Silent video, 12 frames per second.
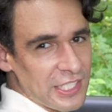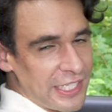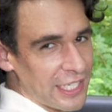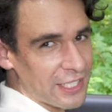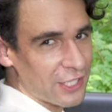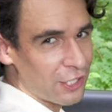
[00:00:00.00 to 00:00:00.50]
the
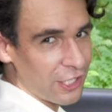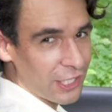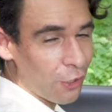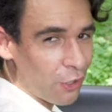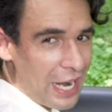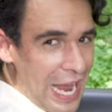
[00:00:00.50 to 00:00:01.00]

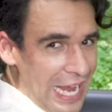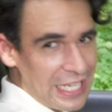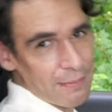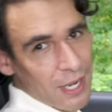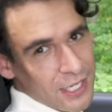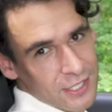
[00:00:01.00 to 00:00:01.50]
CX-30, or
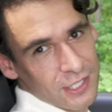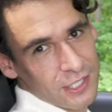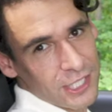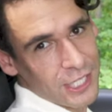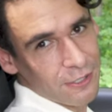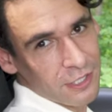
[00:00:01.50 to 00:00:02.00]
any Mazda
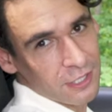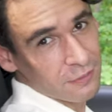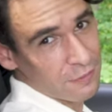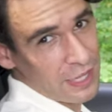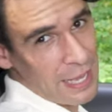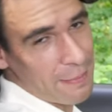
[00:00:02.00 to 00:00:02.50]
interior
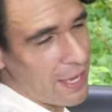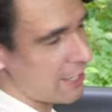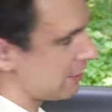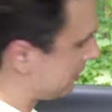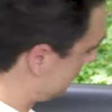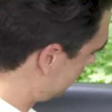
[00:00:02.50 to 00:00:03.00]
for that
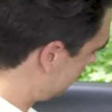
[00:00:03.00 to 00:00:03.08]
matter.